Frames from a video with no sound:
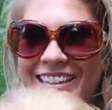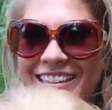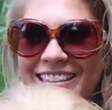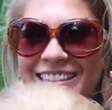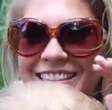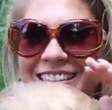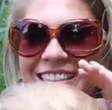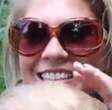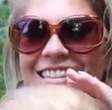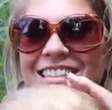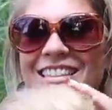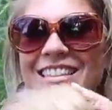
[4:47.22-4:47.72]

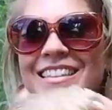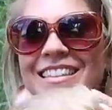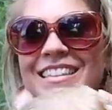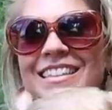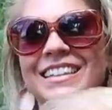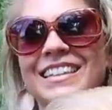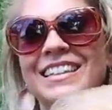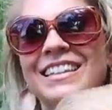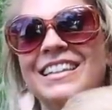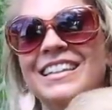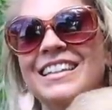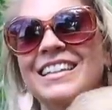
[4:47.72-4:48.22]

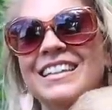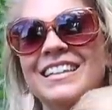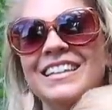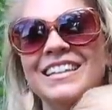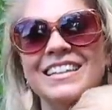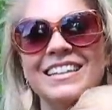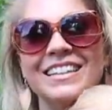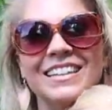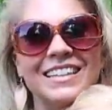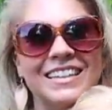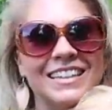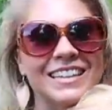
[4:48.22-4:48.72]

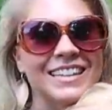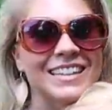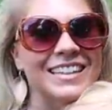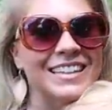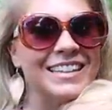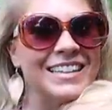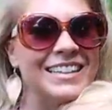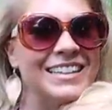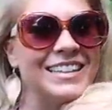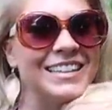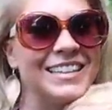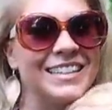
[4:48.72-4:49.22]

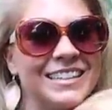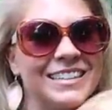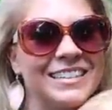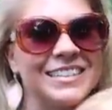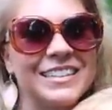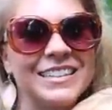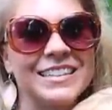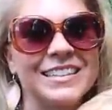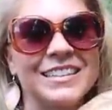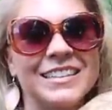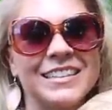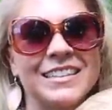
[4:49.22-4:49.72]

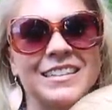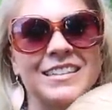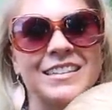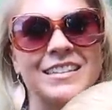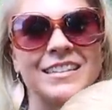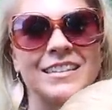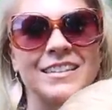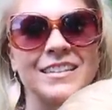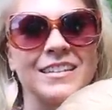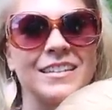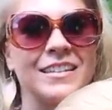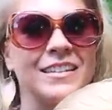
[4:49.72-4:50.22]

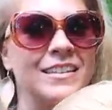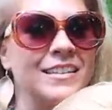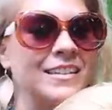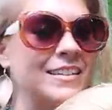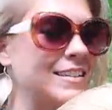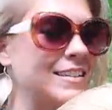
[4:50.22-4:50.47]
This person isn't speaking.